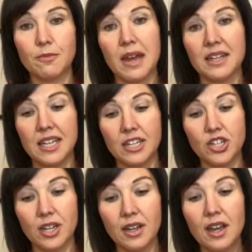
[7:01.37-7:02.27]

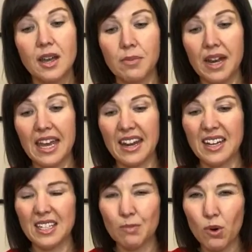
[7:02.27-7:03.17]
meditation but again
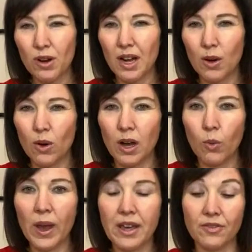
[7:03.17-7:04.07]
it is more a, a
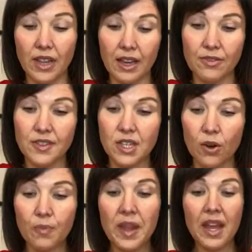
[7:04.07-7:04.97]
way of life
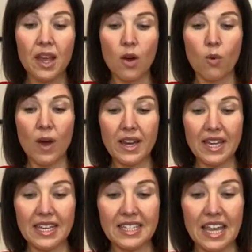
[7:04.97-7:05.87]
so what
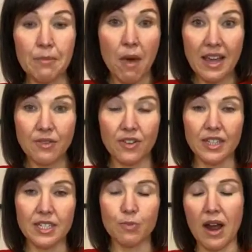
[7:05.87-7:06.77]
is a
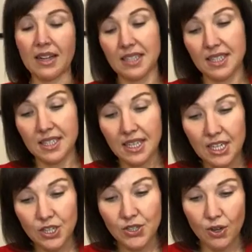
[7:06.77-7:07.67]
mindfulness practice
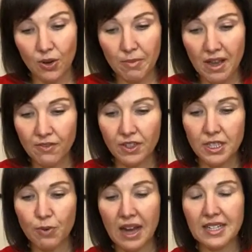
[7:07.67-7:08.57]
so a
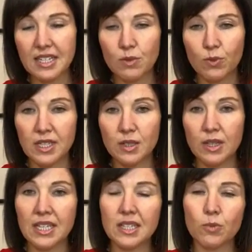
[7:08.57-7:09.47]
mindfulness practice was
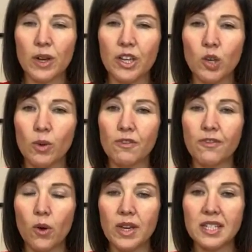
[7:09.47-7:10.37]
is where you would
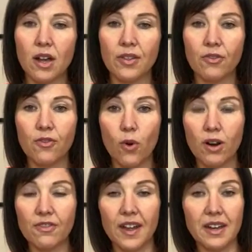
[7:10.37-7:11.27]
focus on the
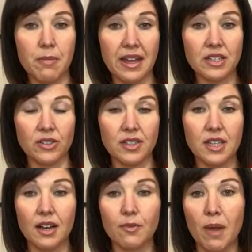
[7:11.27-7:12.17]
four fundamentals
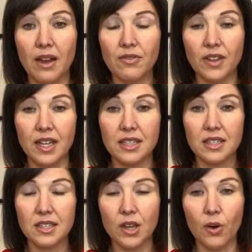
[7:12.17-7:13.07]
of mindfulness
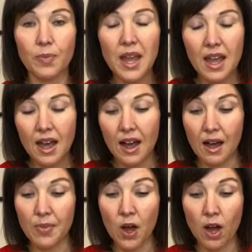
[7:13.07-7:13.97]
so
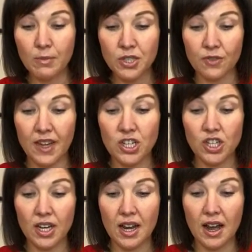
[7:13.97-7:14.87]
um, the
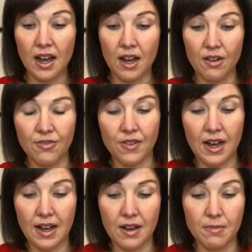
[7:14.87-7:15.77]
observation of
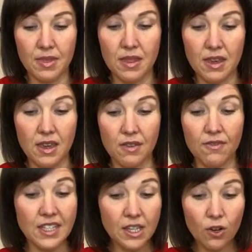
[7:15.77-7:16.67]
um, the
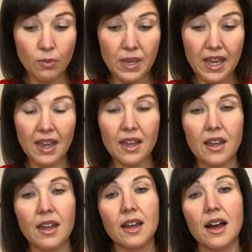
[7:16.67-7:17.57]
physical being
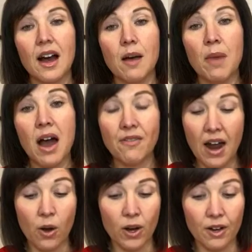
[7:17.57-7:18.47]
um, of
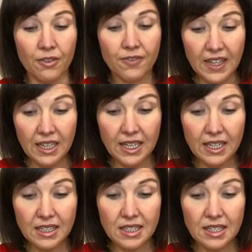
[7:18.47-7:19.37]
our
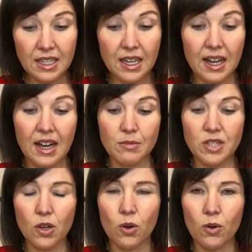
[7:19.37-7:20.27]
feelings um,
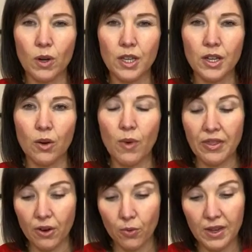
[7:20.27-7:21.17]
so you know
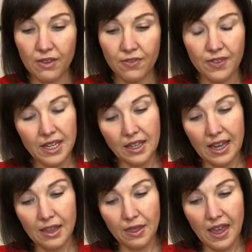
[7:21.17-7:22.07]
whether we feel
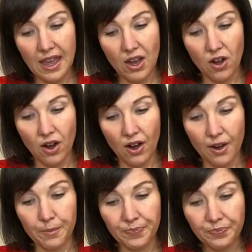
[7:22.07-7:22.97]
like they
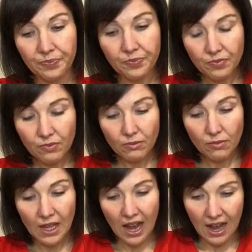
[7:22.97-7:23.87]
are
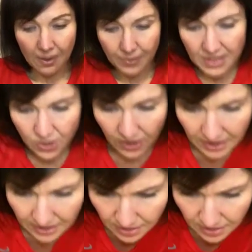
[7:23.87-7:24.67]
um, sorry